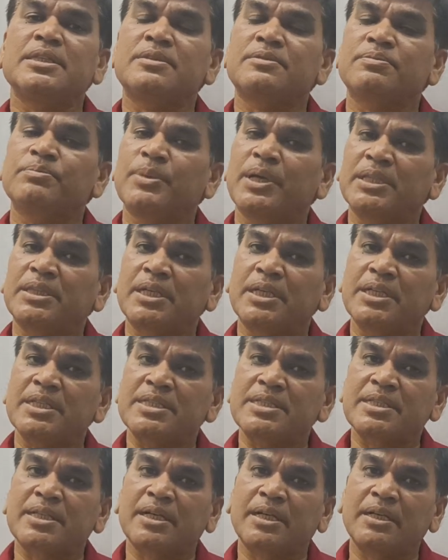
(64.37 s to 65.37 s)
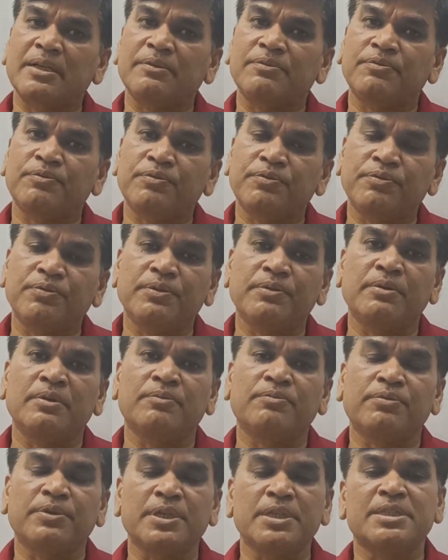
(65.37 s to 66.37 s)
method is called
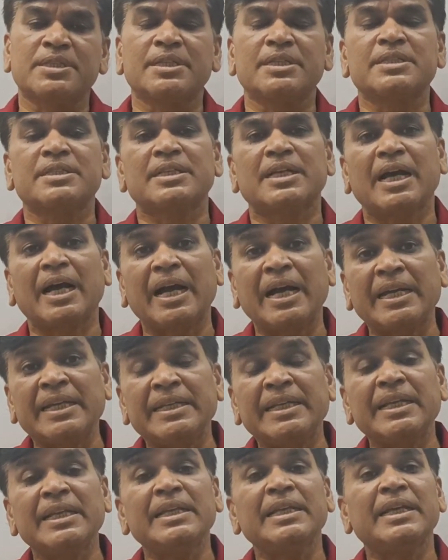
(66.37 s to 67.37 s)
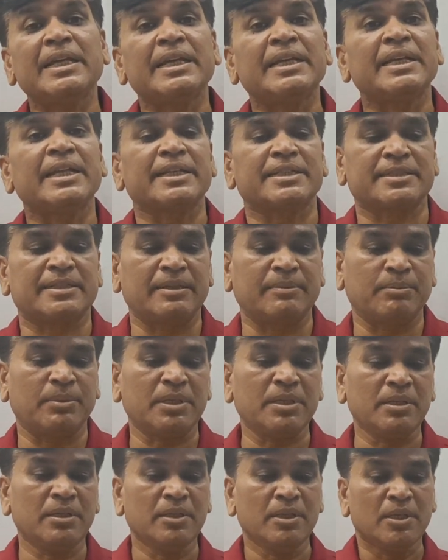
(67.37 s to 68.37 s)
Fisher's idle index
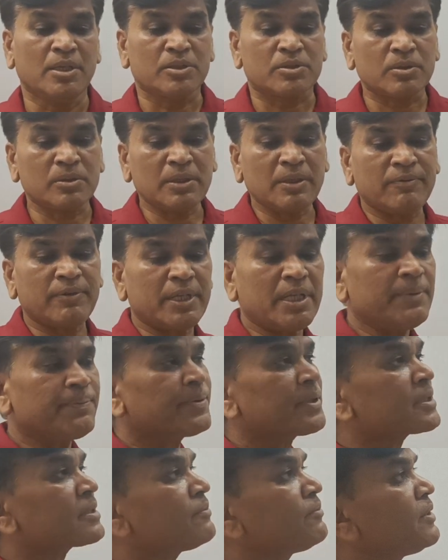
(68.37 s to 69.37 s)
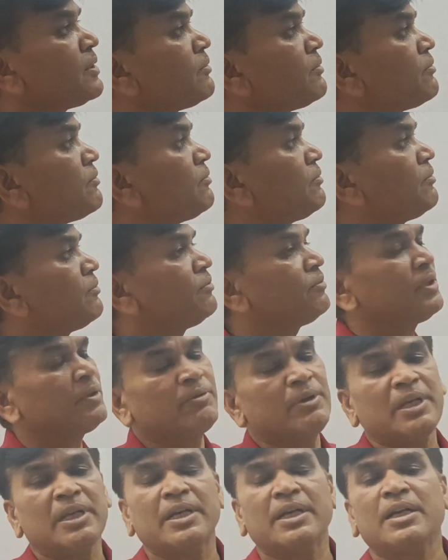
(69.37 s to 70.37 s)
number. So the very first we
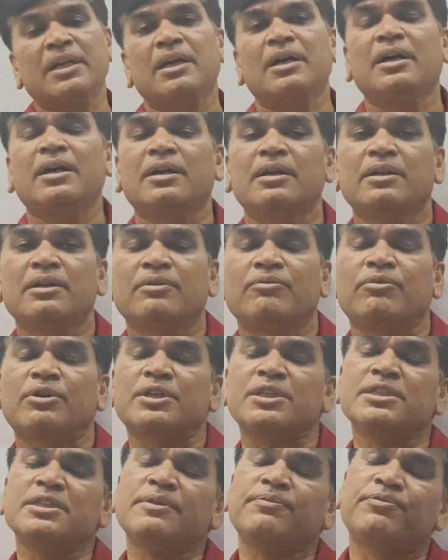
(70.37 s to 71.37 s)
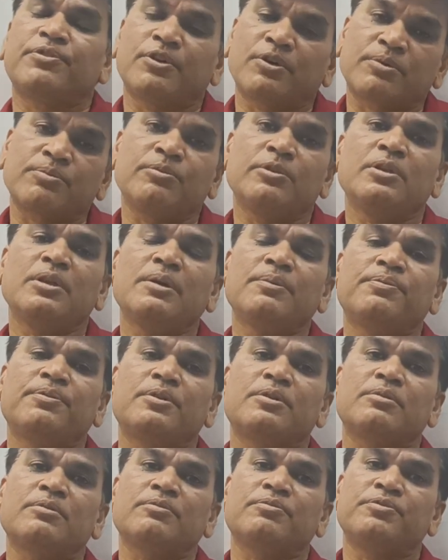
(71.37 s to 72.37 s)
will learn what is the formula
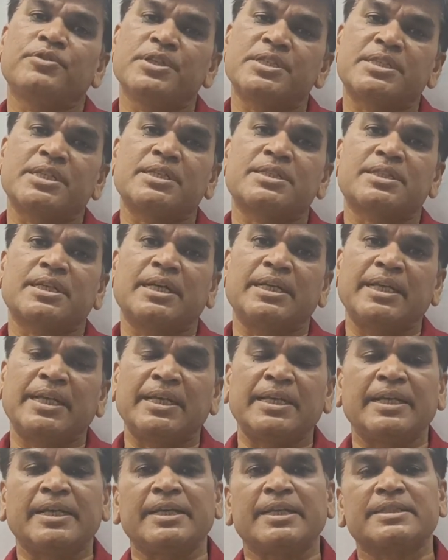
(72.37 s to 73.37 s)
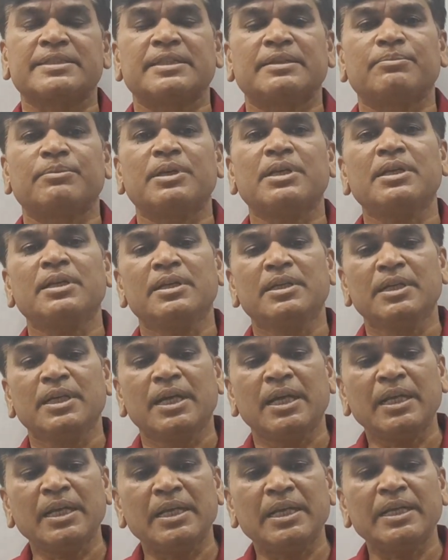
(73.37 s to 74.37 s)
for Fisher's idle index number,
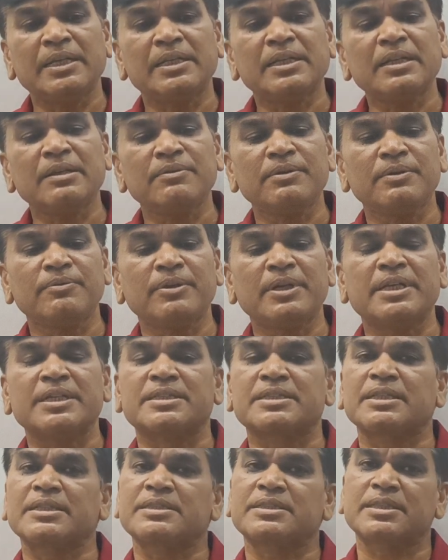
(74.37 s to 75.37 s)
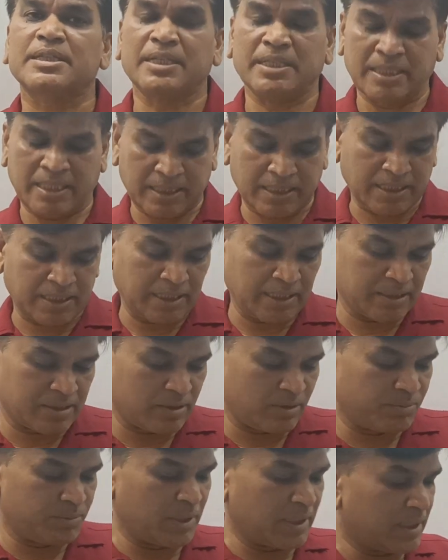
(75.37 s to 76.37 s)
and later we will discuss another things
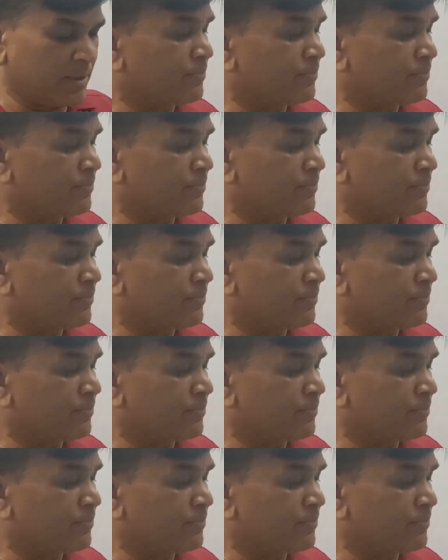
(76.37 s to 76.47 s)
of the